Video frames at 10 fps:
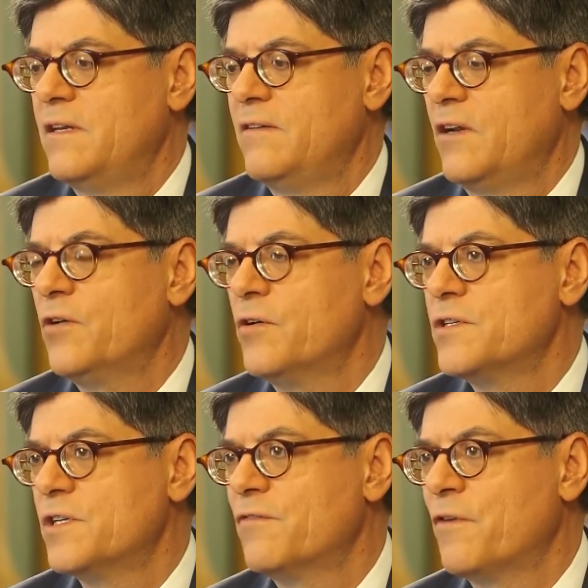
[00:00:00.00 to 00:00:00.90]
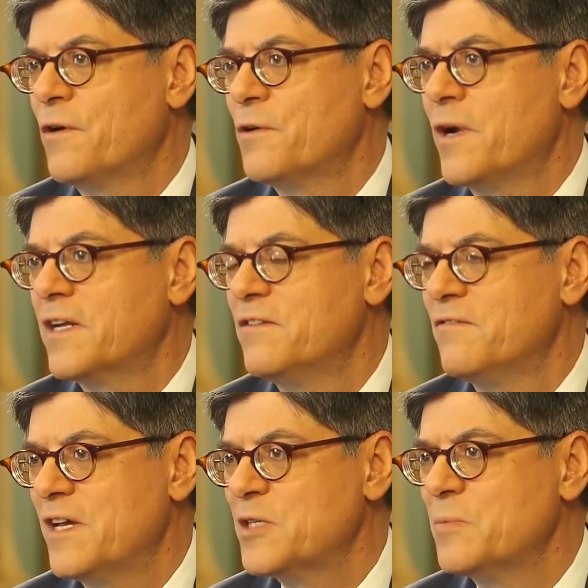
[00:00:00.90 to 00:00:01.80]
encouraging foreign direct
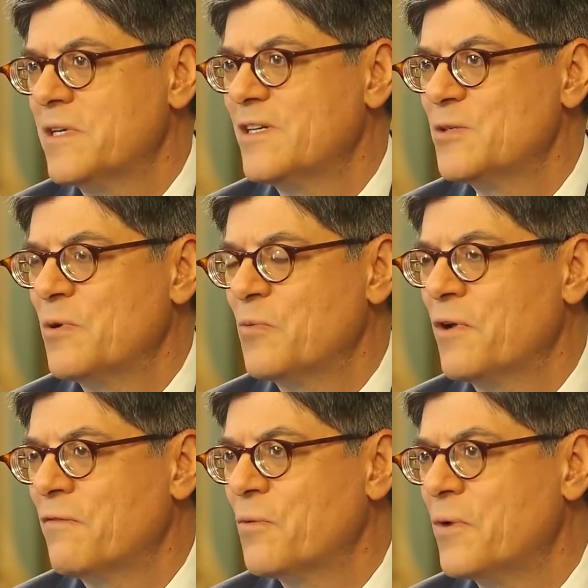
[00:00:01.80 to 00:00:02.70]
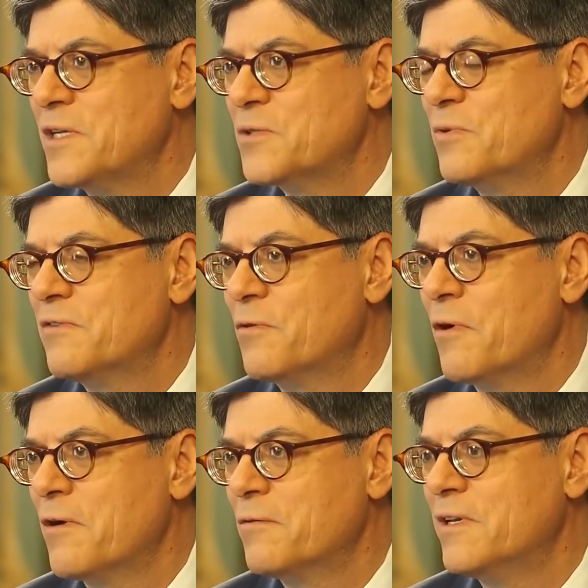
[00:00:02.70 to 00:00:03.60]
investment has been one of the ways we've
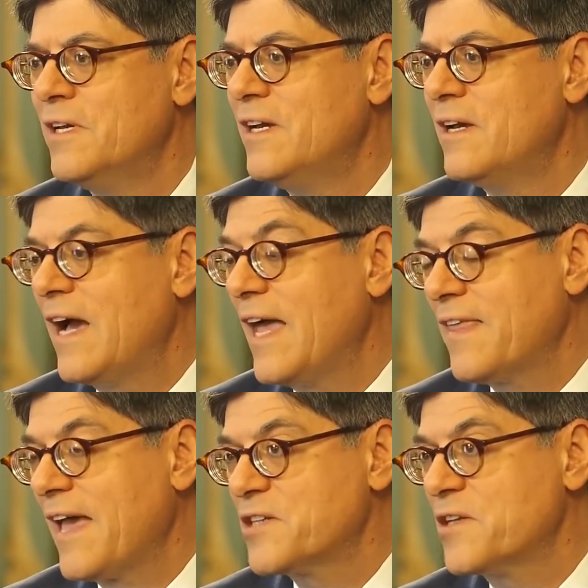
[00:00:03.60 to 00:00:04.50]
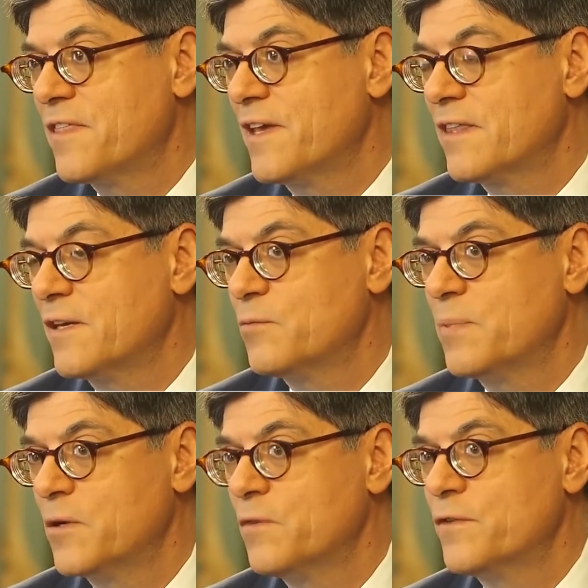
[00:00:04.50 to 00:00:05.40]
grown. I actually think that it would
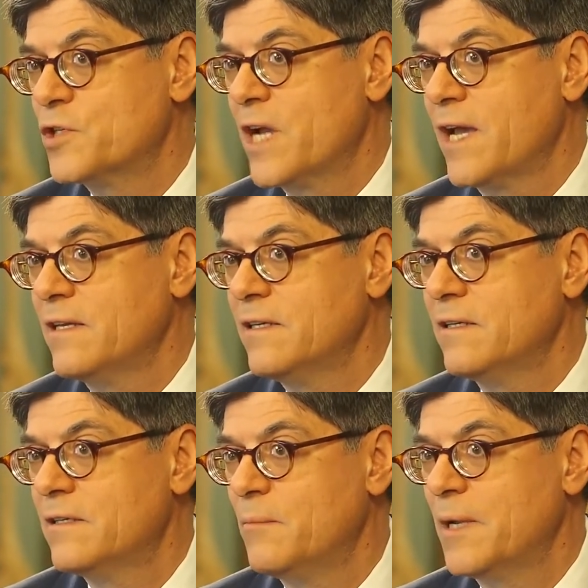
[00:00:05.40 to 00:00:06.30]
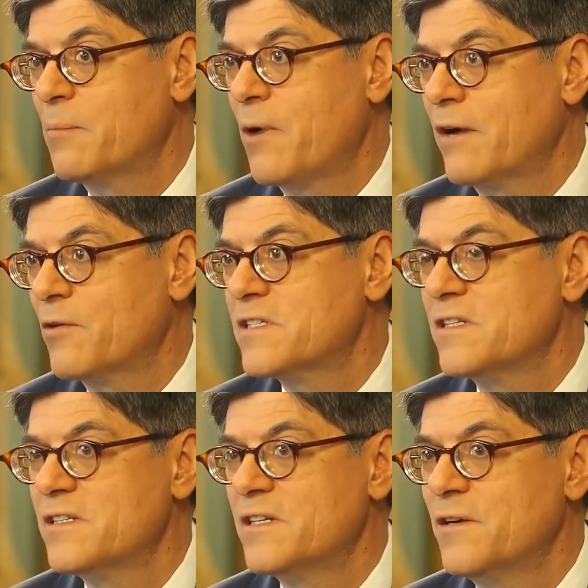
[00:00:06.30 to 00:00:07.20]
be good for China to make progress
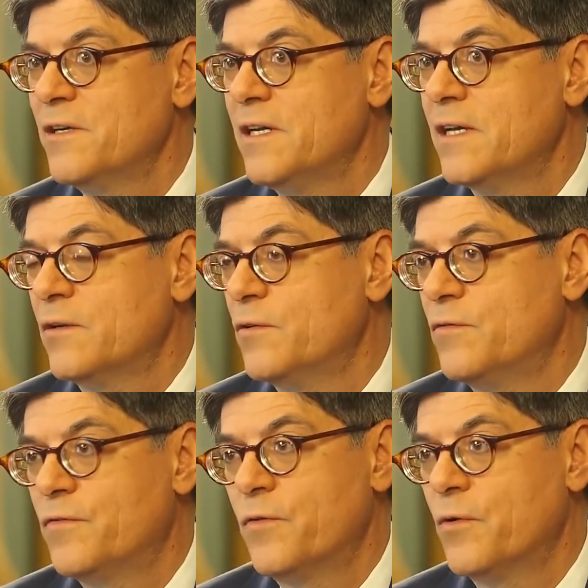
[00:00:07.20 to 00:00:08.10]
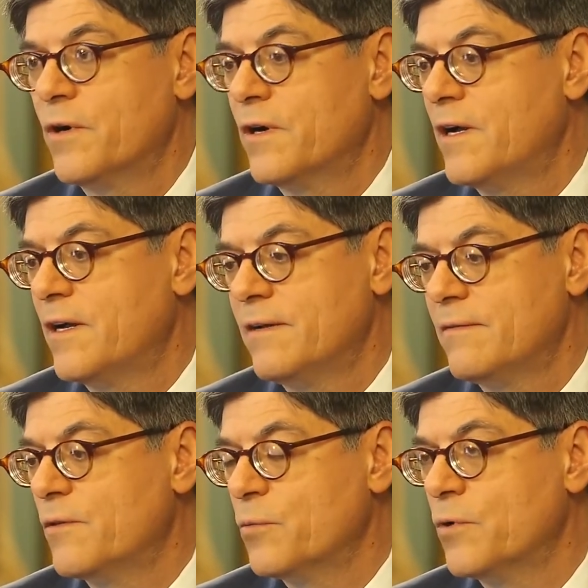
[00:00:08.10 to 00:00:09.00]
in this area and good for
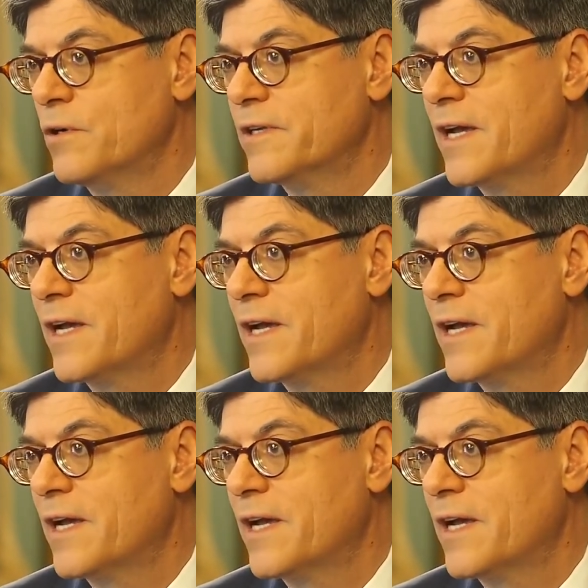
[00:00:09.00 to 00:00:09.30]
the world